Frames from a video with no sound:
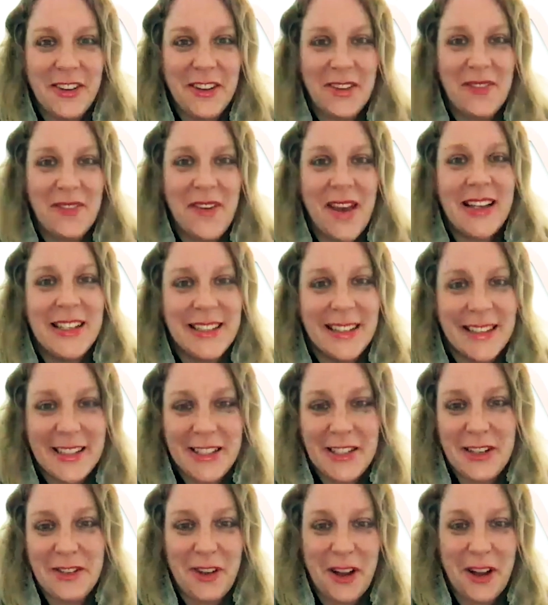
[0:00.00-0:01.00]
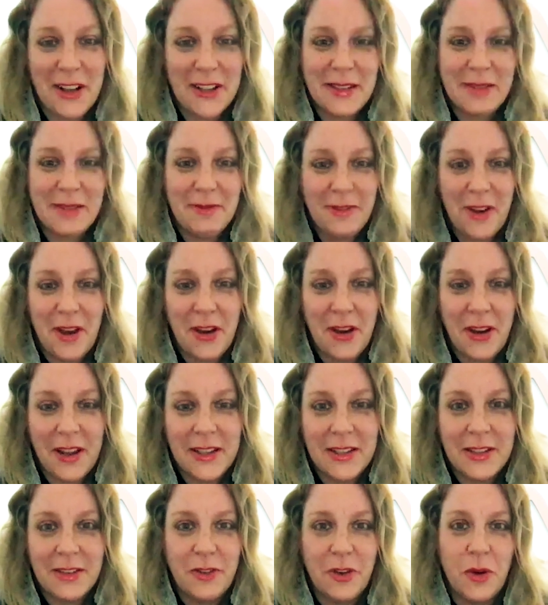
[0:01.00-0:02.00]
mentioned that you've got some
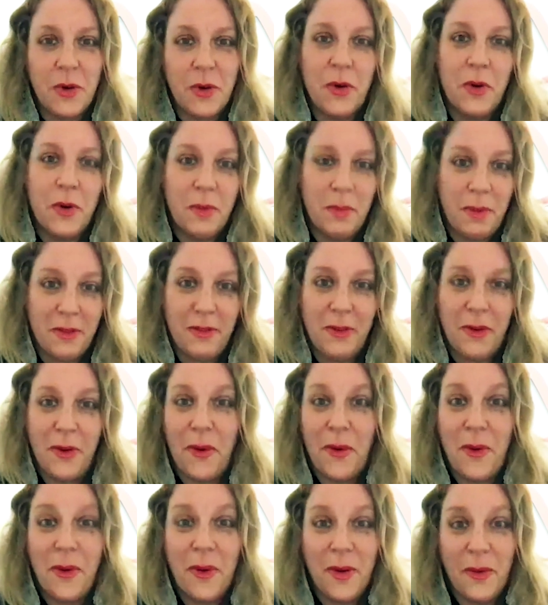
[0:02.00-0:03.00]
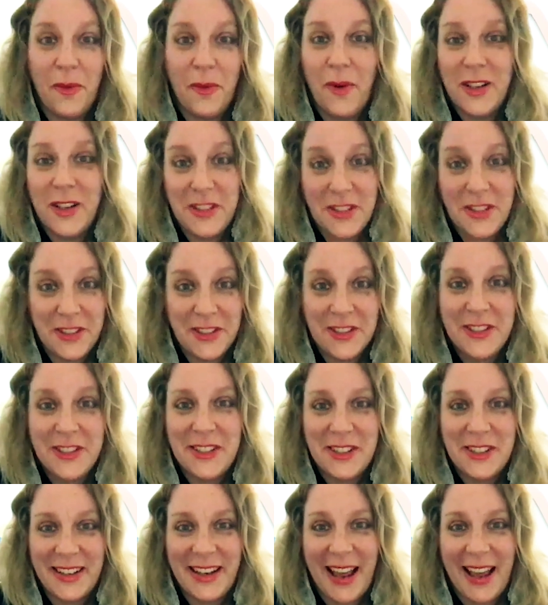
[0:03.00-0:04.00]
photos of your before or what you used to
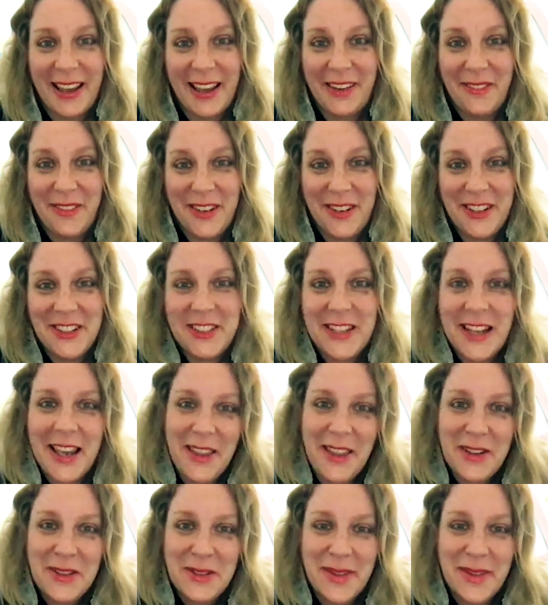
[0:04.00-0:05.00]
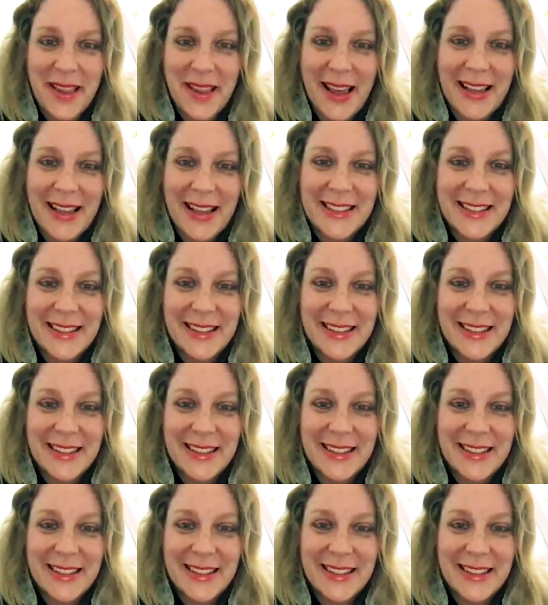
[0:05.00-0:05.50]
look like. Will you share those with us?